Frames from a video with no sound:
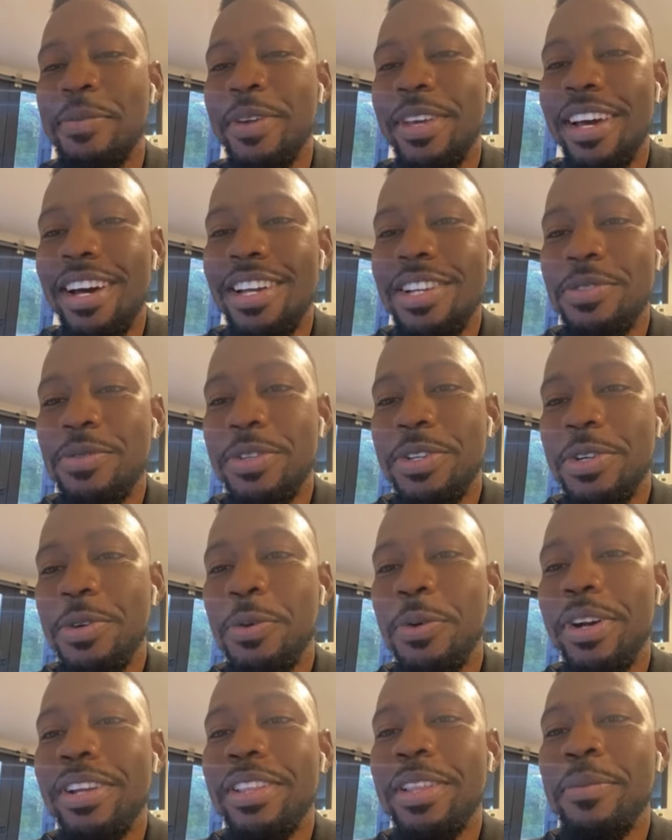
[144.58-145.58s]
To be honest with you,
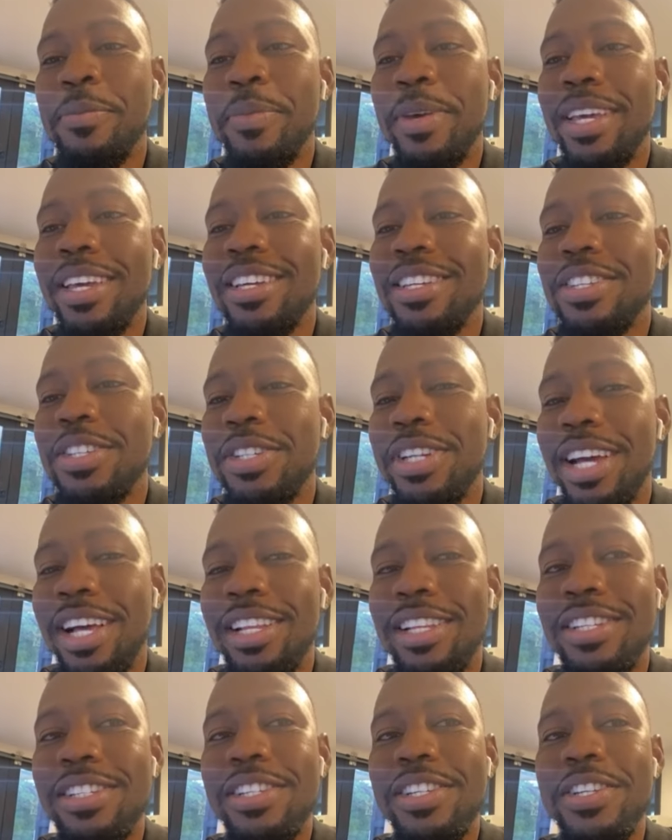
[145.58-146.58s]
one of the biggest
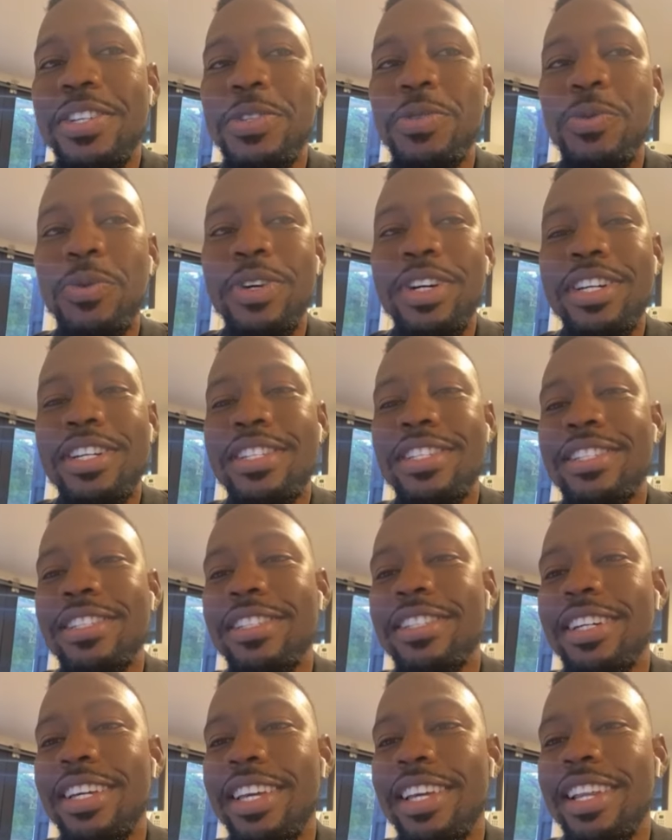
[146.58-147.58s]
challenges was
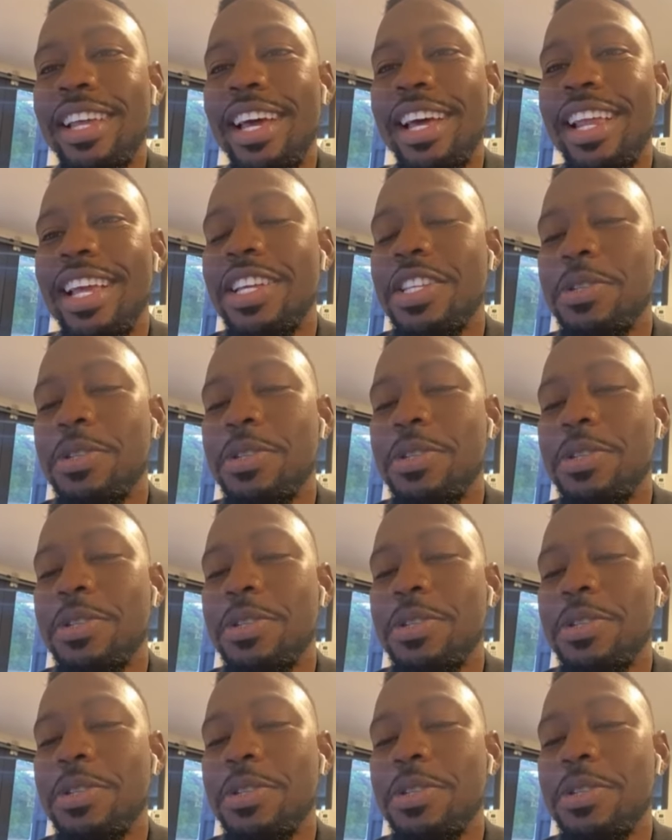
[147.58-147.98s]
looking at